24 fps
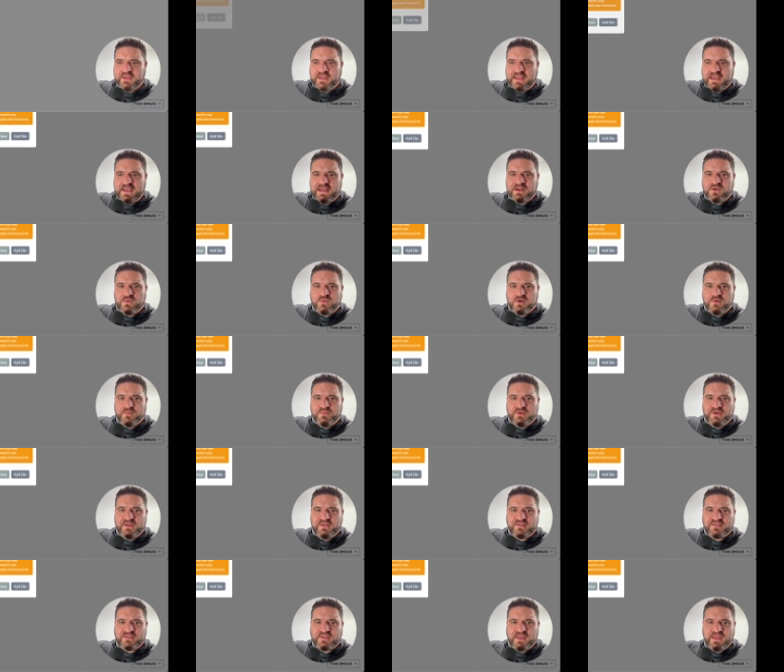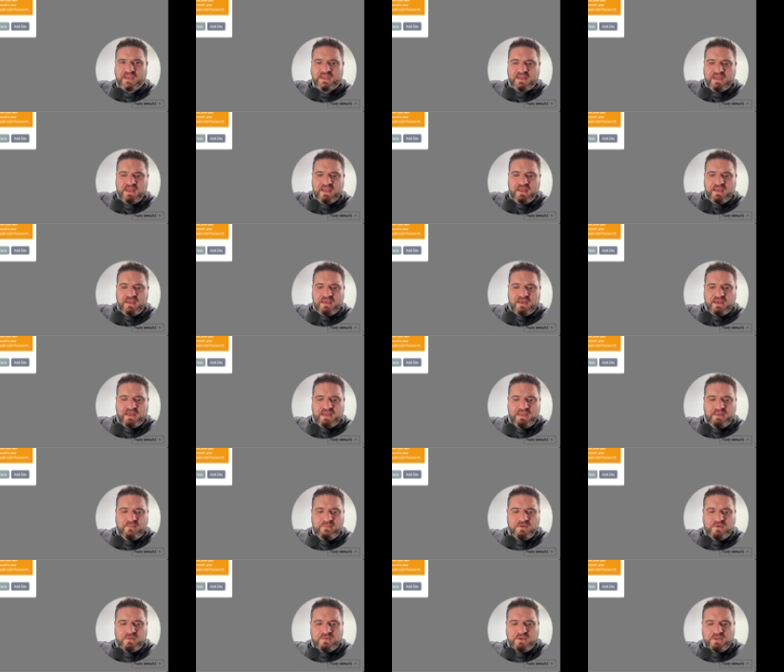to add a WordPress site.
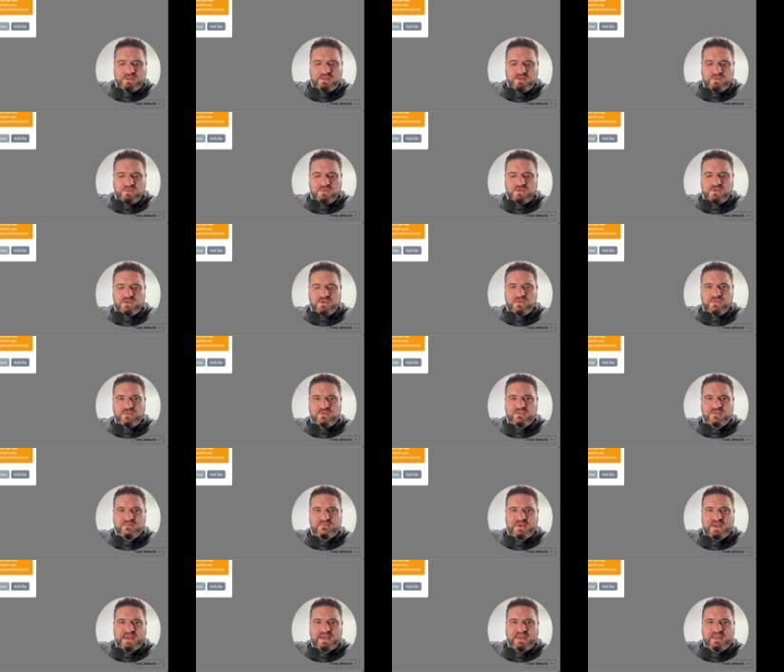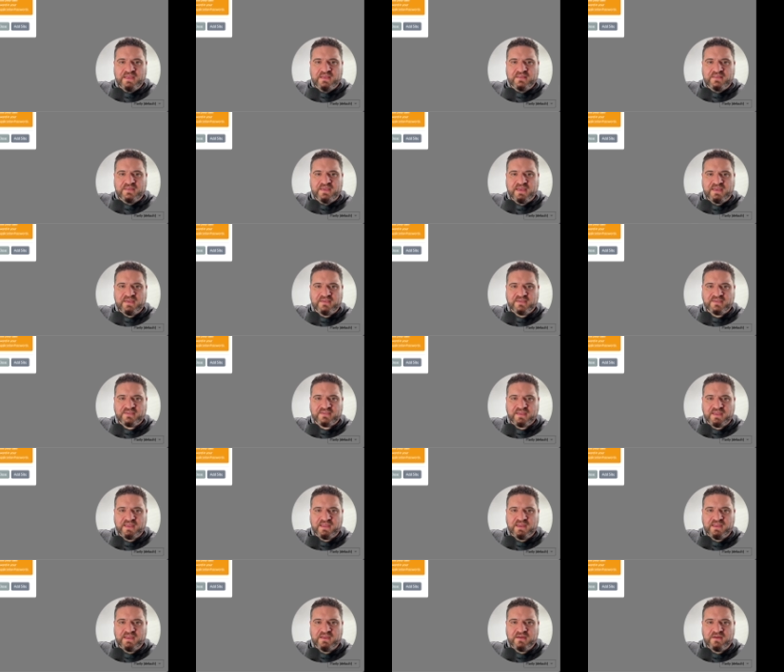I'm going to use my test
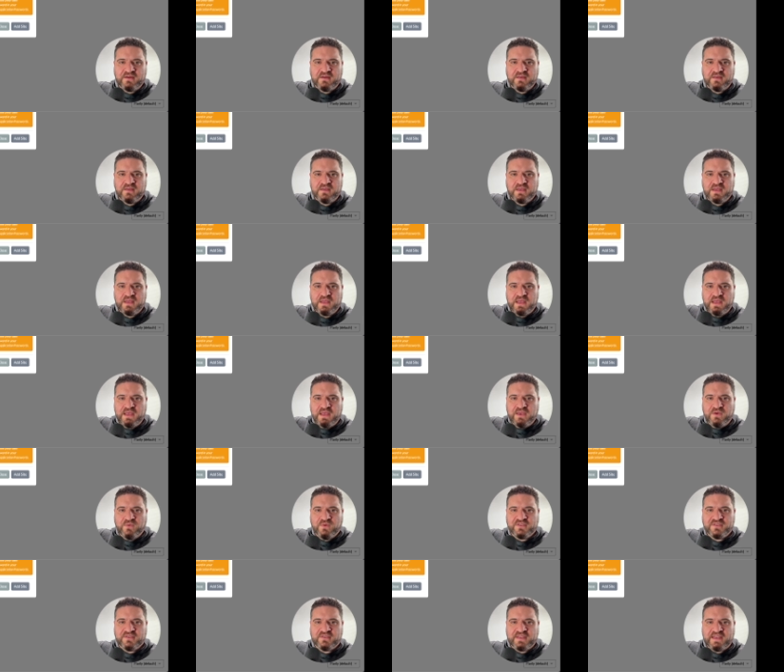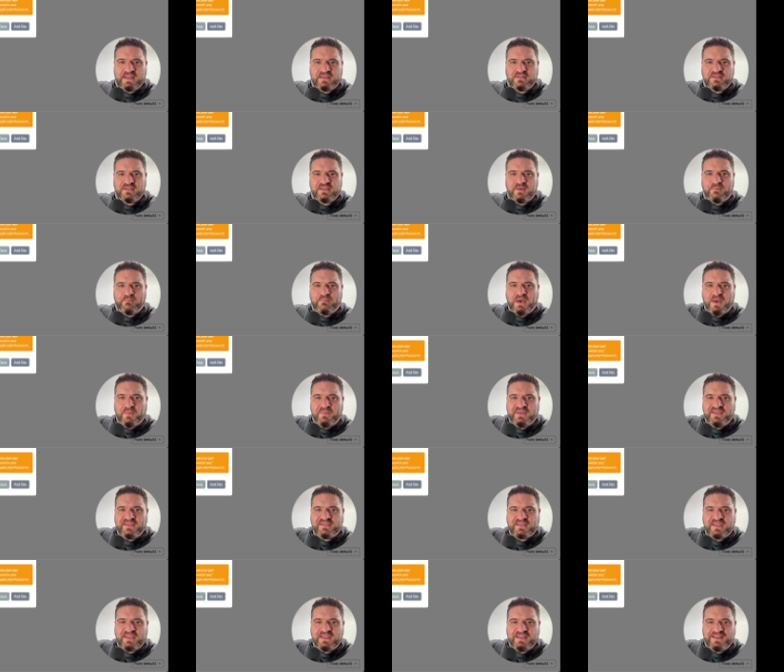site here, which is actually a puppy
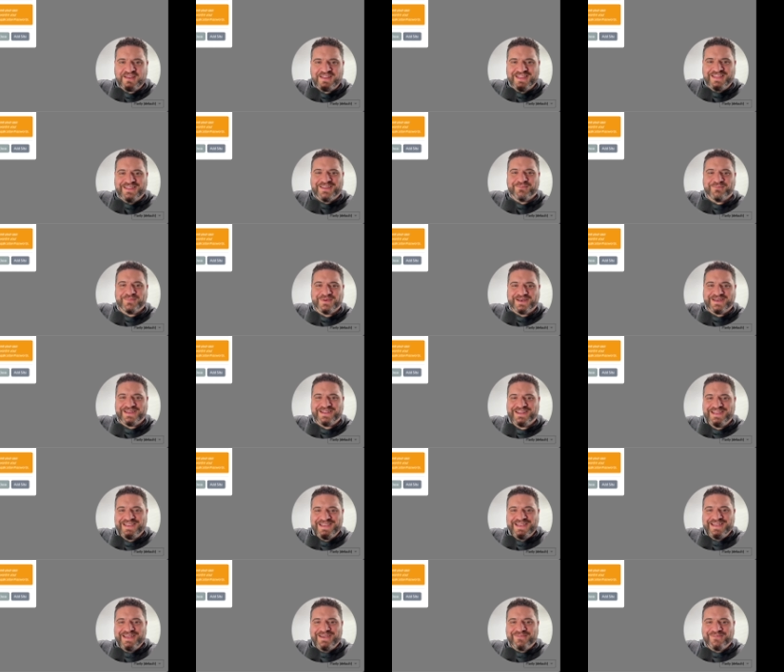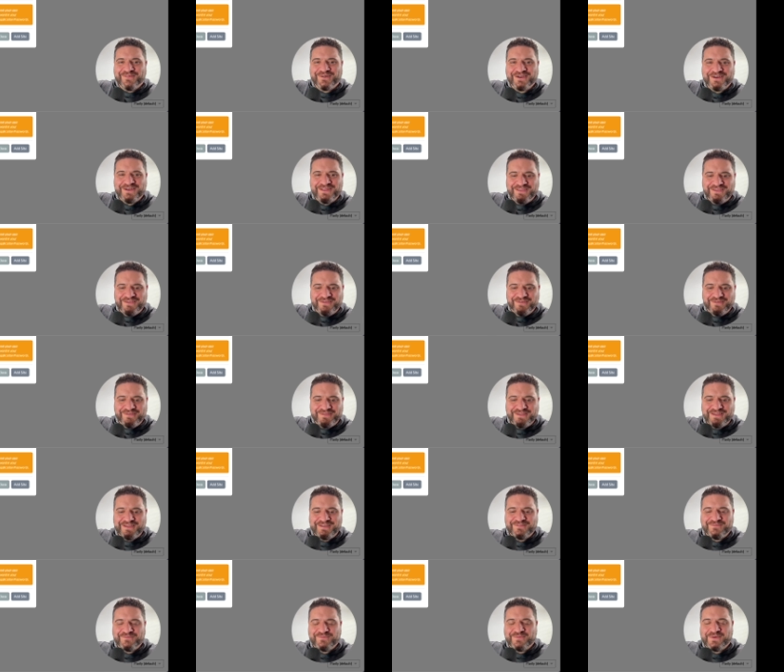site, but we're going to use
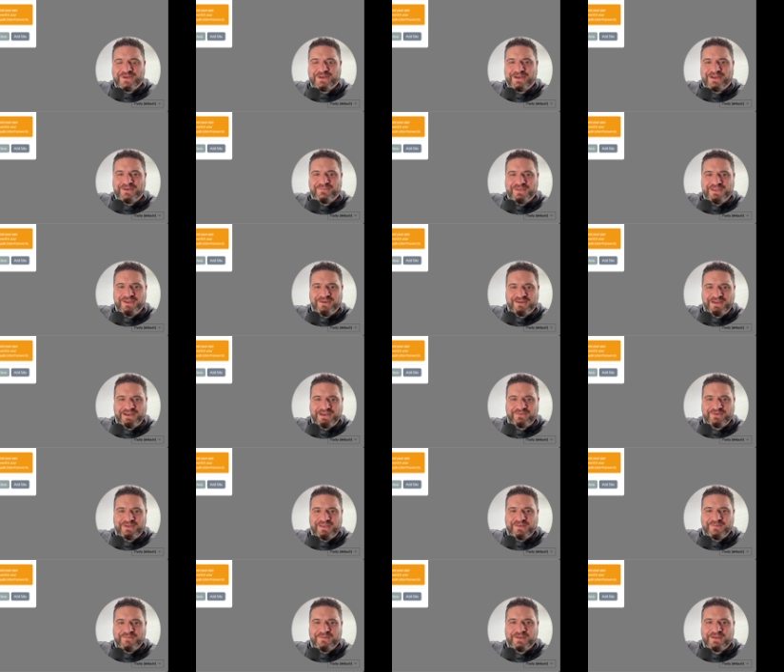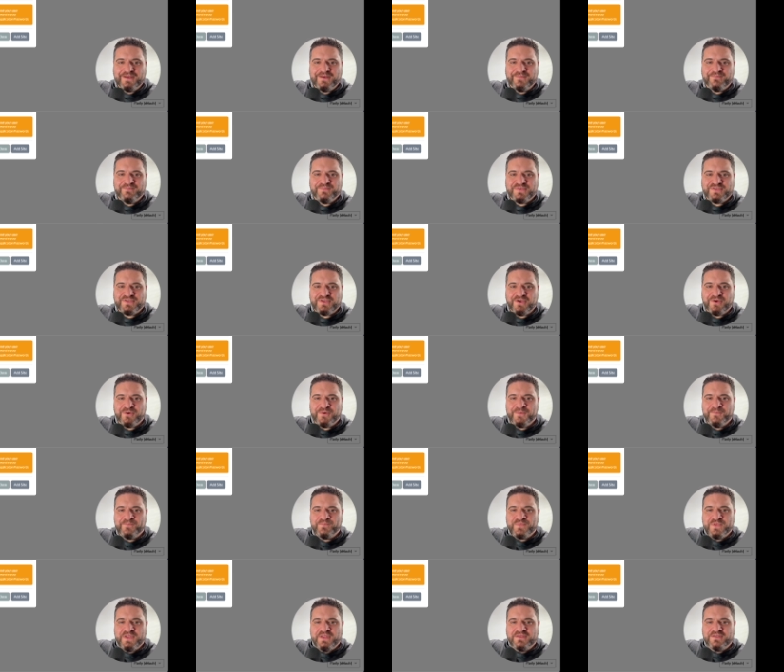it here anyway. So
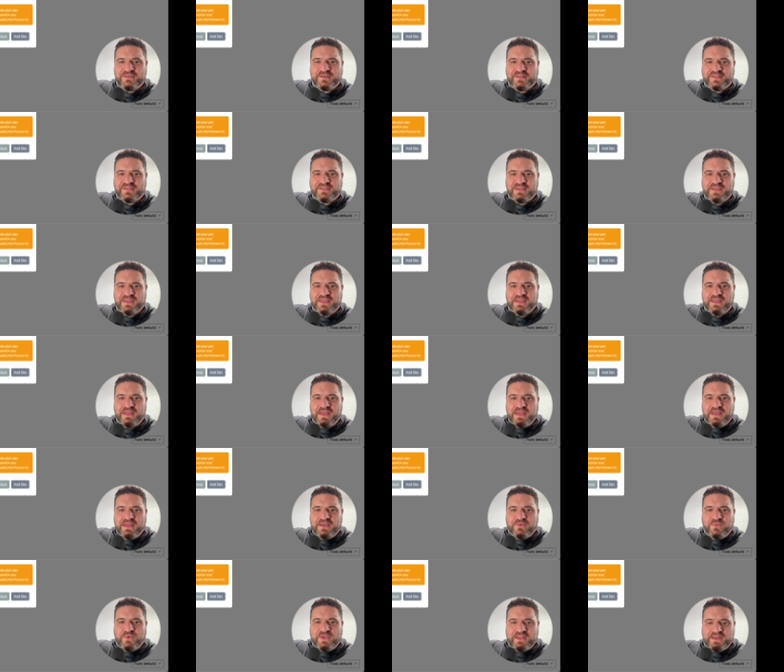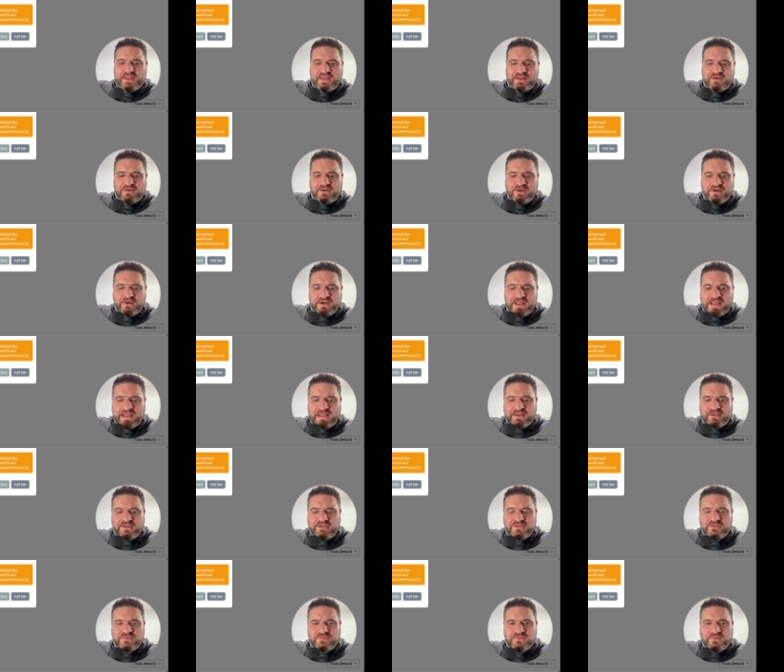as you can see, we can enter our
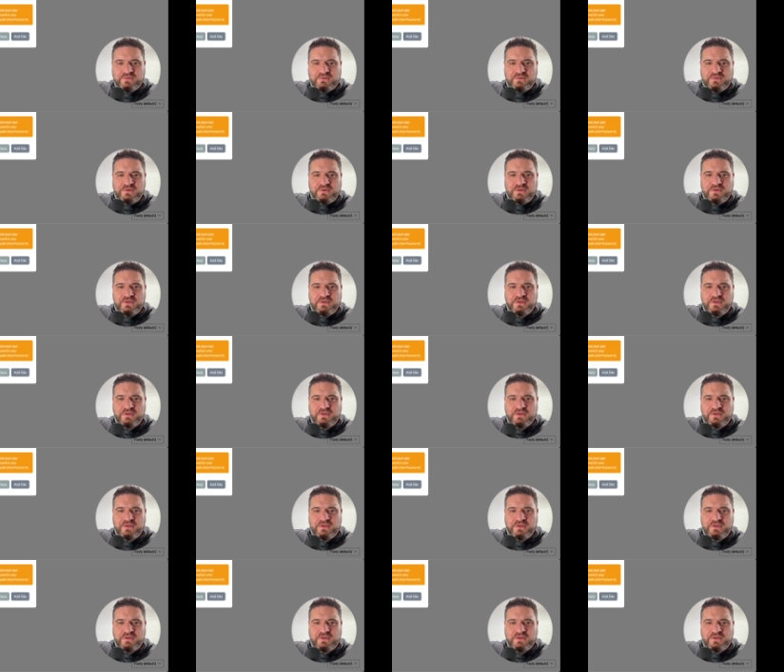actual